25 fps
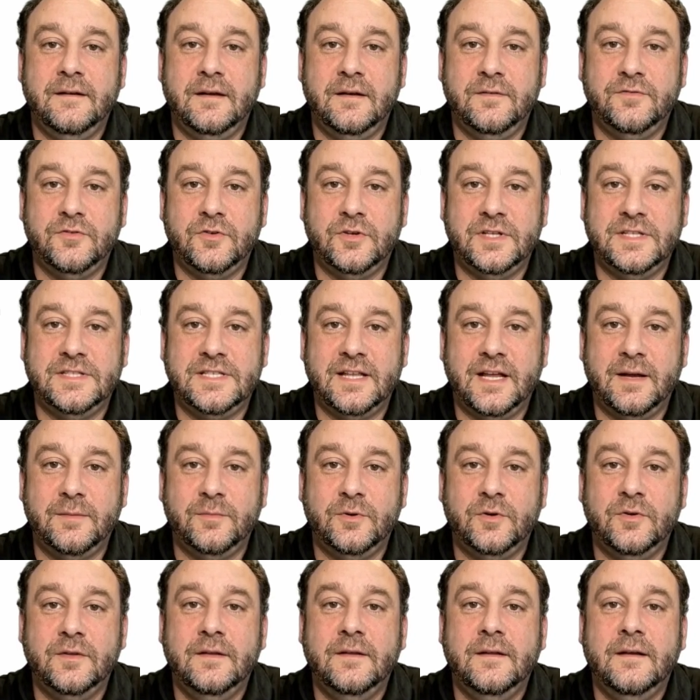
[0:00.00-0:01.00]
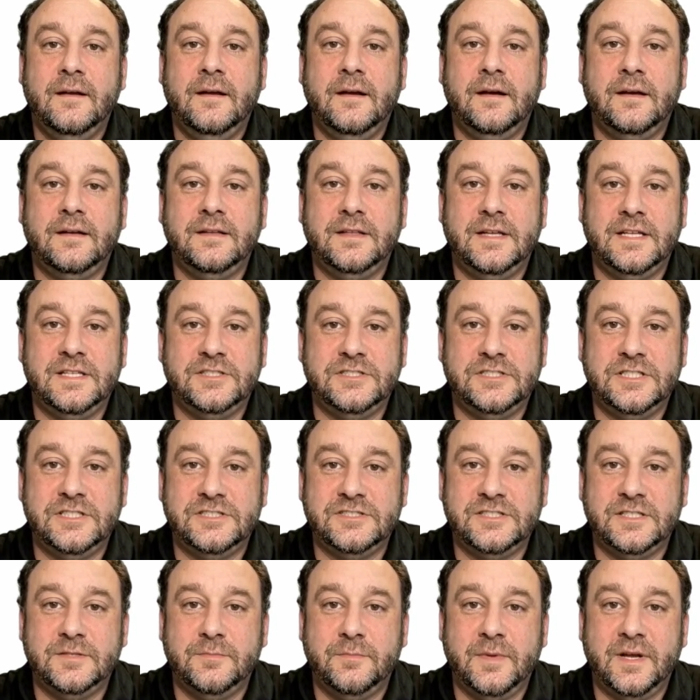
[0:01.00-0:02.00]
For example, the
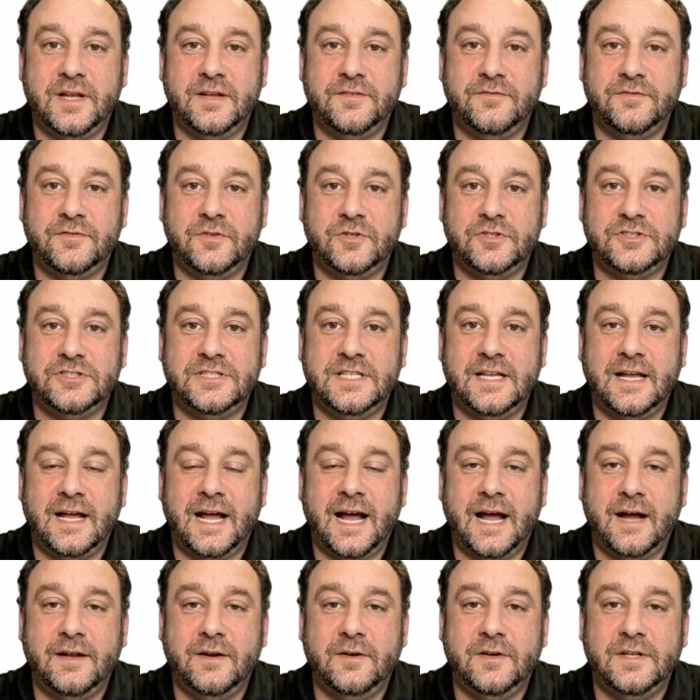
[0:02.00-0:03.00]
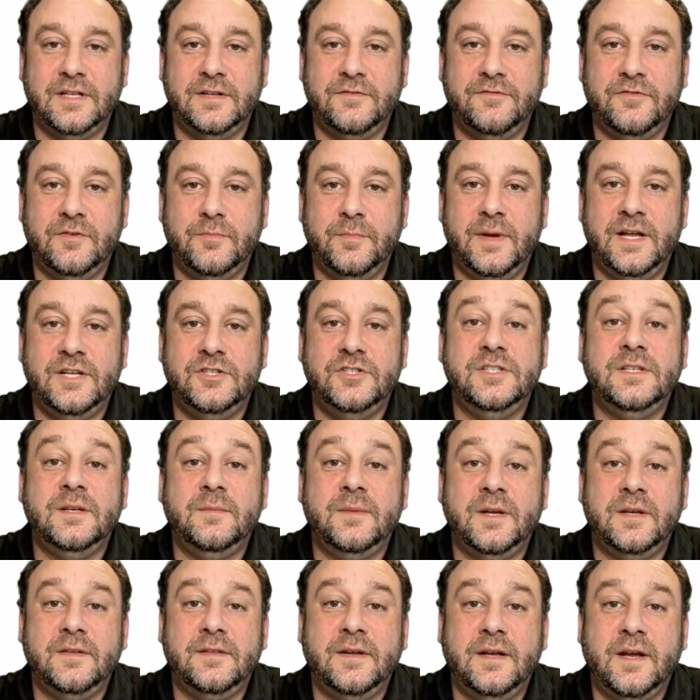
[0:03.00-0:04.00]
assistant might first gather information
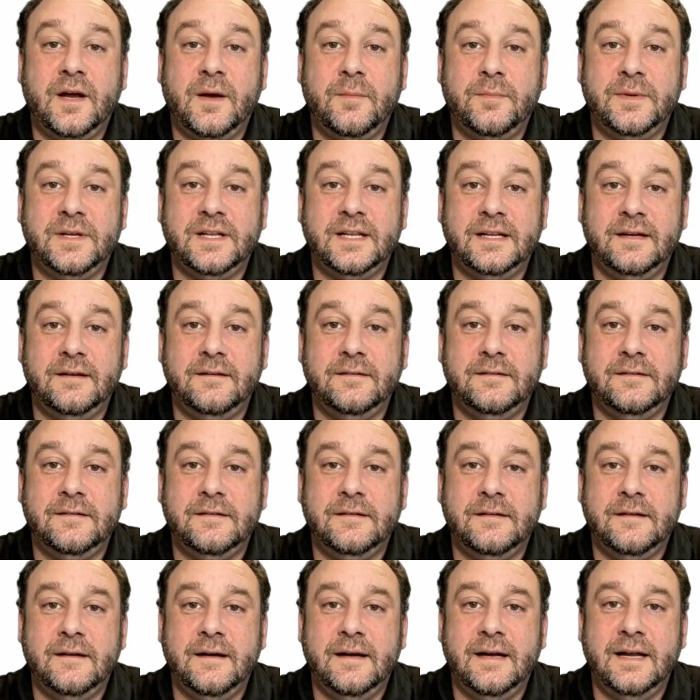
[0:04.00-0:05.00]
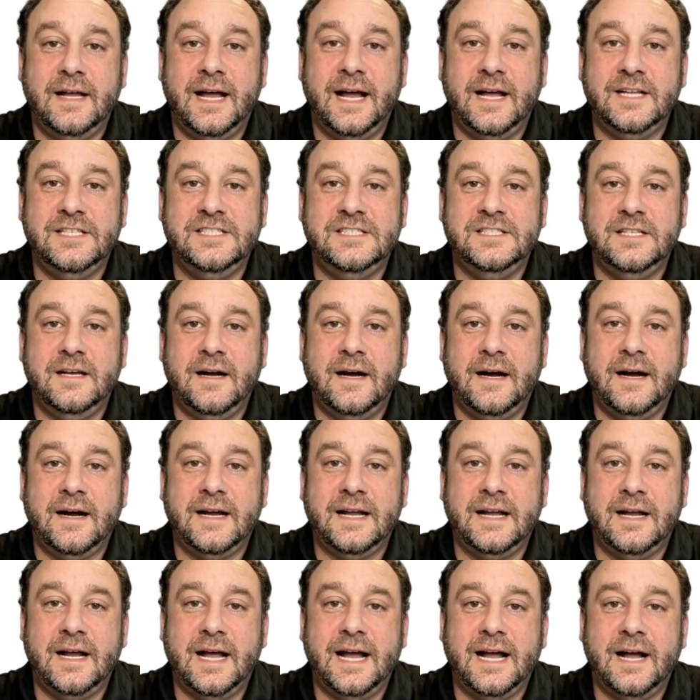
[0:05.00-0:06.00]
about the company. Next,
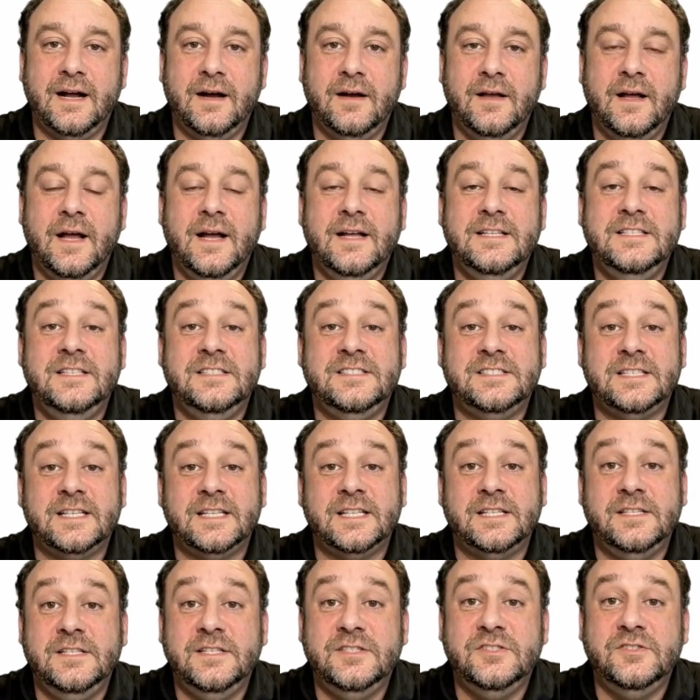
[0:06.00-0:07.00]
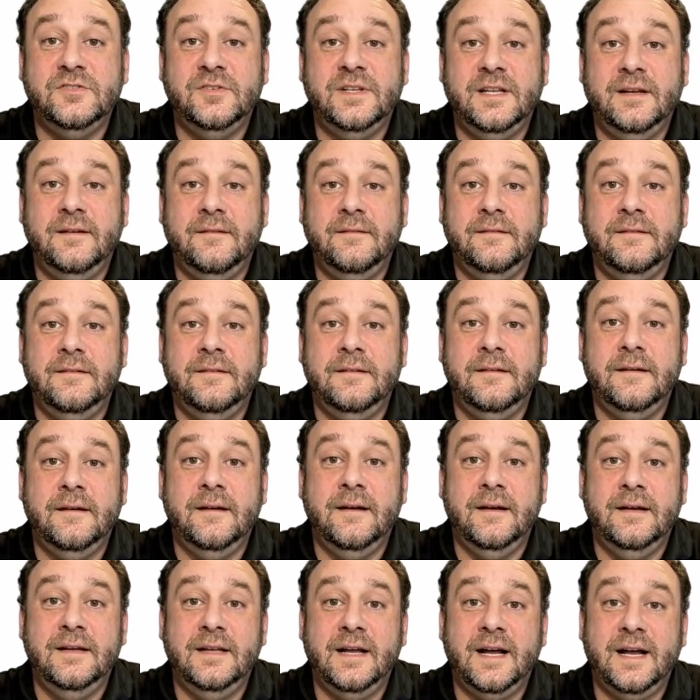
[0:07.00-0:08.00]
it analyzes the industry.
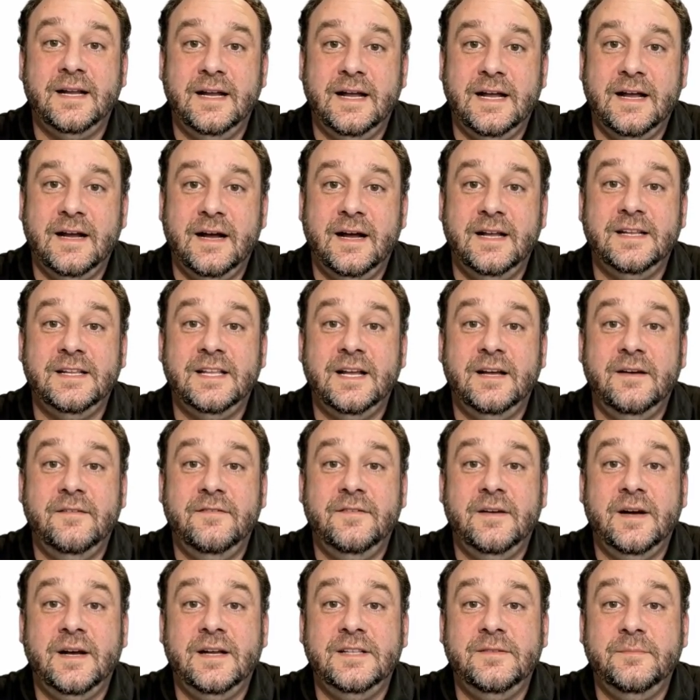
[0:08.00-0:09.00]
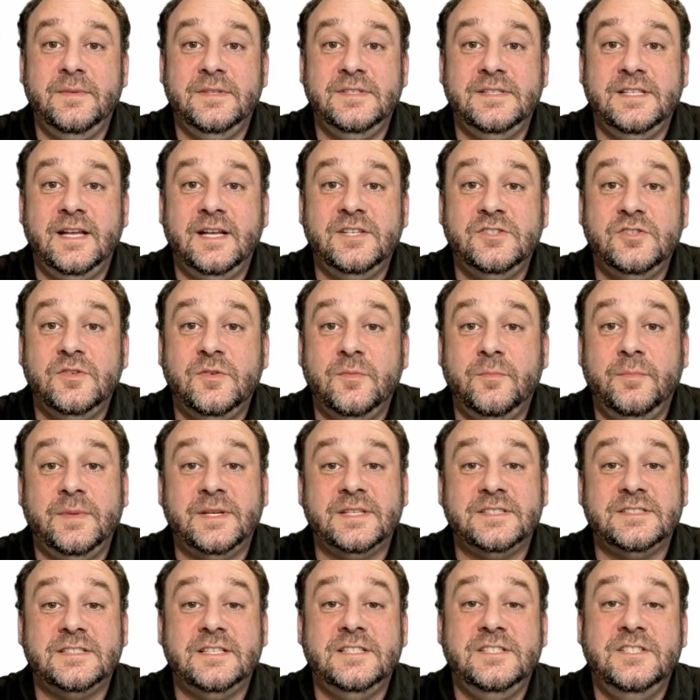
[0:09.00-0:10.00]
Then it identifies potential
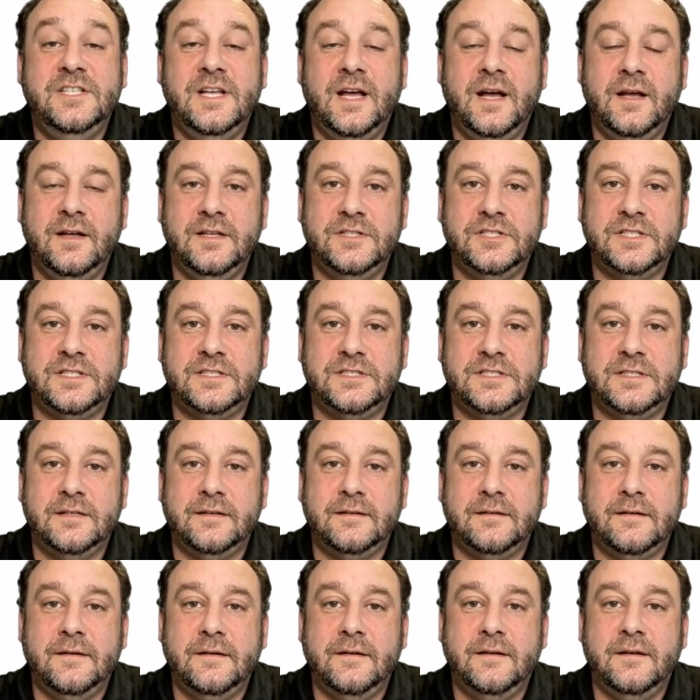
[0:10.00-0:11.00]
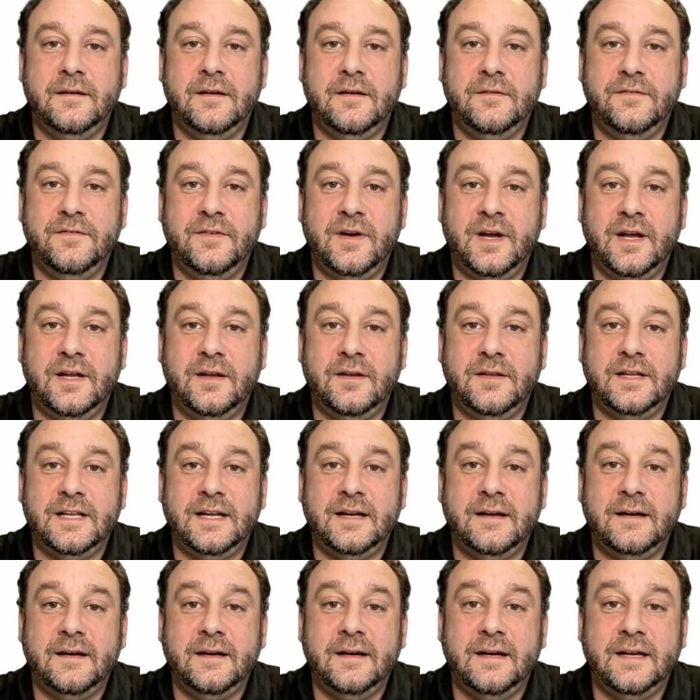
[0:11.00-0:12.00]
business challenges.
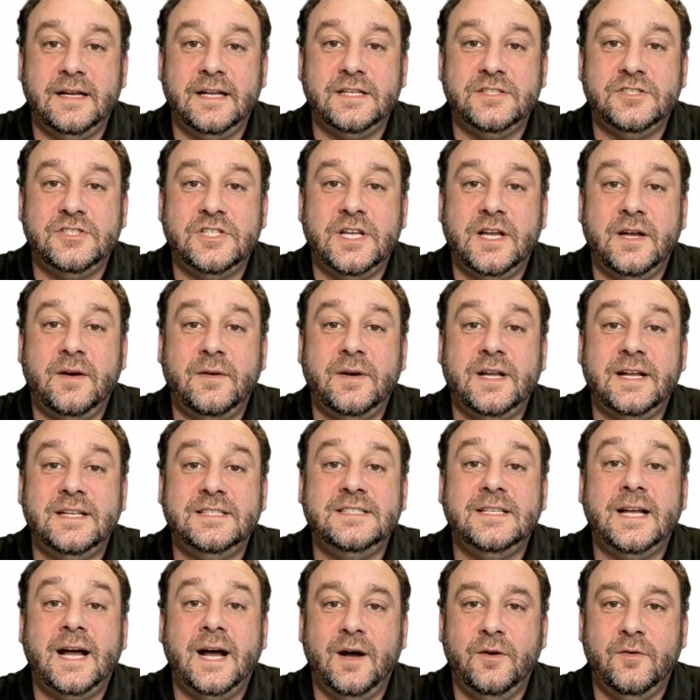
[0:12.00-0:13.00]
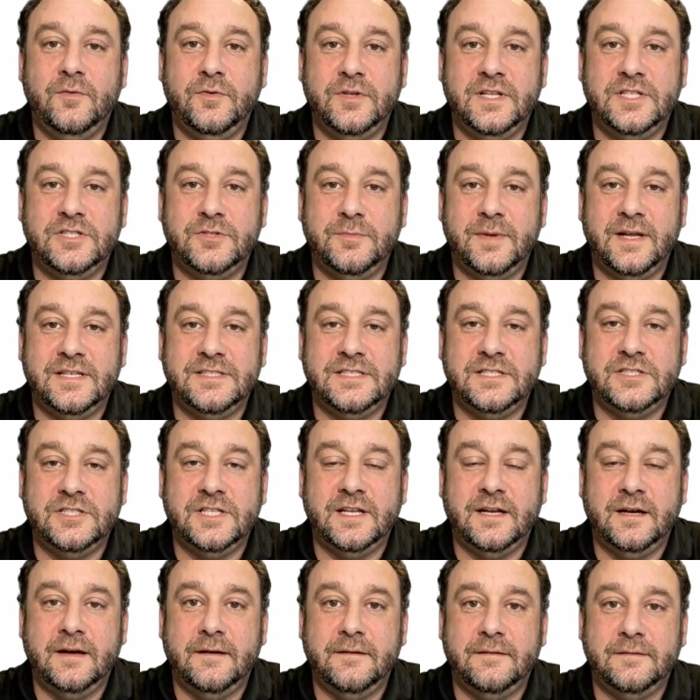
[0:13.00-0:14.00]
Finally, it generates outreach
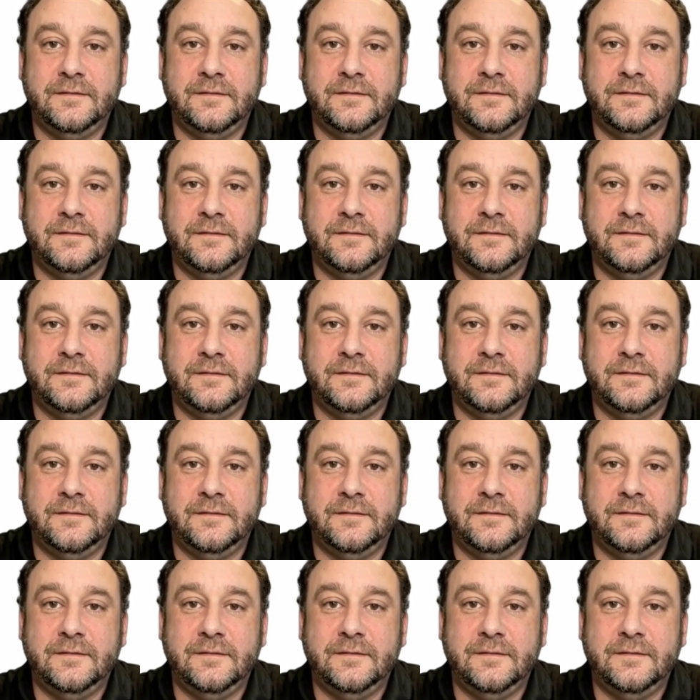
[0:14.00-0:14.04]
messaging.